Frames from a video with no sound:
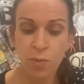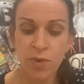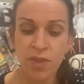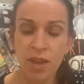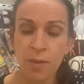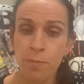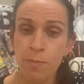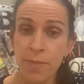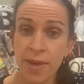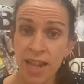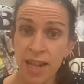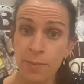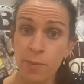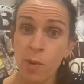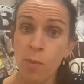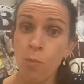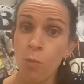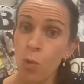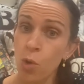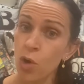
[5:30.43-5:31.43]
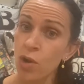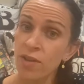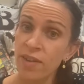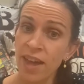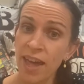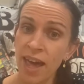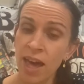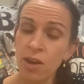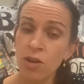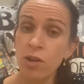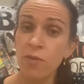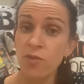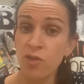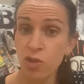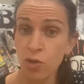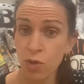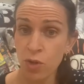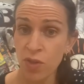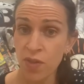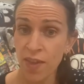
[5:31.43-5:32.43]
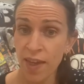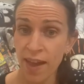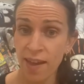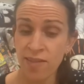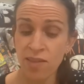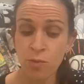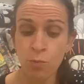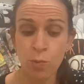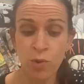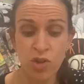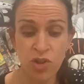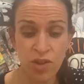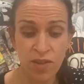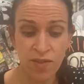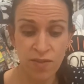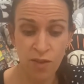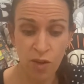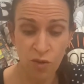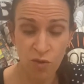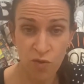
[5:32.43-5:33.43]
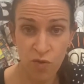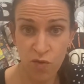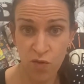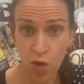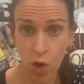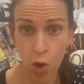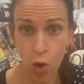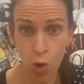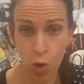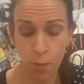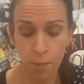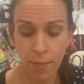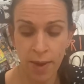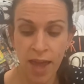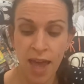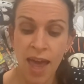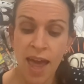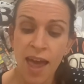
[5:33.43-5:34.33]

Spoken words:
with a minimum word count of 2,000, which is firm.